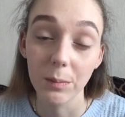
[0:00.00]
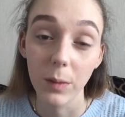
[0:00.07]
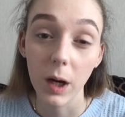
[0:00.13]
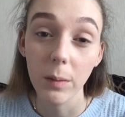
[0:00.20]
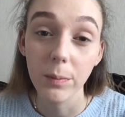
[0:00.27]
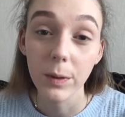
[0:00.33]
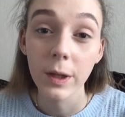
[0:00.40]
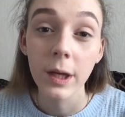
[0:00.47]
them
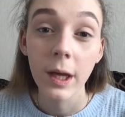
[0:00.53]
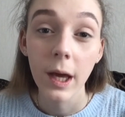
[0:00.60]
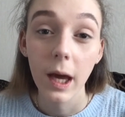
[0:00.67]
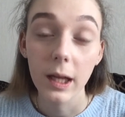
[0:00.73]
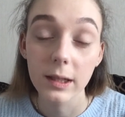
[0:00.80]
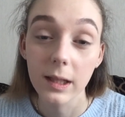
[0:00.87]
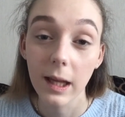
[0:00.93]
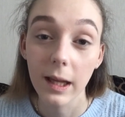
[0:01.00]
up
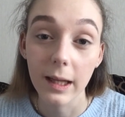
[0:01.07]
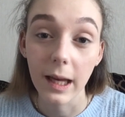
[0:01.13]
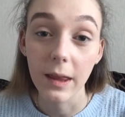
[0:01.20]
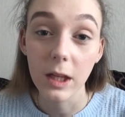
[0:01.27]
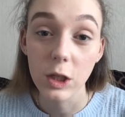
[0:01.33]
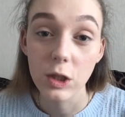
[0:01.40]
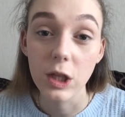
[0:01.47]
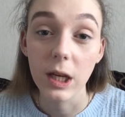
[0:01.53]
until I get
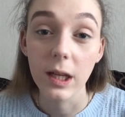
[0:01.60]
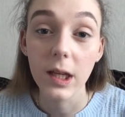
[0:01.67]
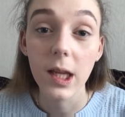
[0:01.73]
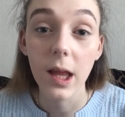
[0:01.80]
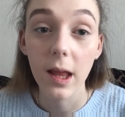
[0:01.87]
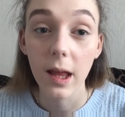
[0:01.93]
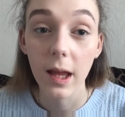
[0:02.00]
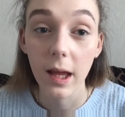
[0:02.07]
the shade
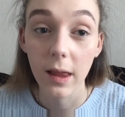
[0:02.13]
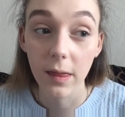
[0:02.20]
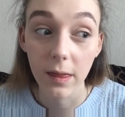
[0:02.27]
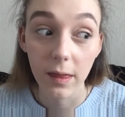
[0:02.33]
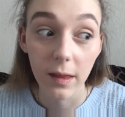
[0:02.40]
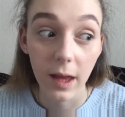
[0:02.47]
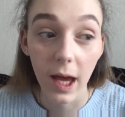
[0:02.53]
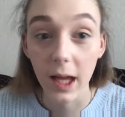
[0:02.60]

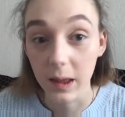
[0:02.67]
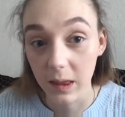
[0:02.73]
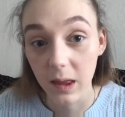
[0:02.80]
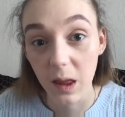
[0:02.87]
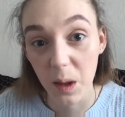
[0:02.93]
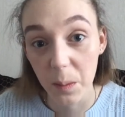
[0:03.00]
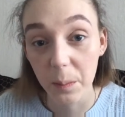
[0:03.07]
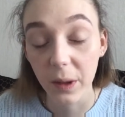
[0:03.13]
and
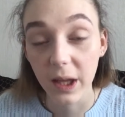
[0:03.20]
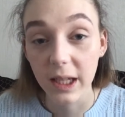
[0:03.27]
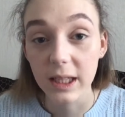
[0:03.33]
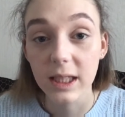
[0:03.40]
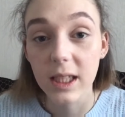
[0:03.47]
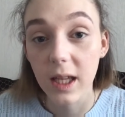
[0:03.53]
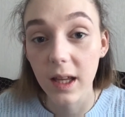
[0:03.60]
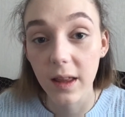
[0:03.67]
the
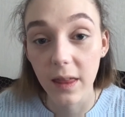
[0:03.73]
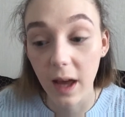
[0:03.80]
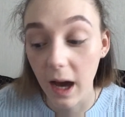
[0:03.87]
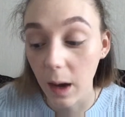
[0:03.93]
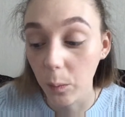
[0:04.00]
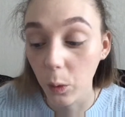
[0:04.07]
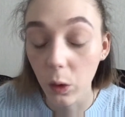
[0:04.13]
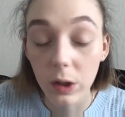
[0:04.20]
blend that
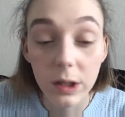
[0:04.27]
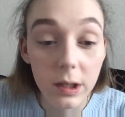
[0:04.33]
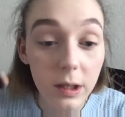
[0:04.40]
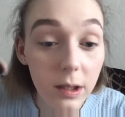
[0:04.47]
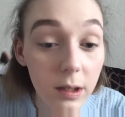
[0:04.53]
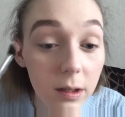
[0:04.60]
I want.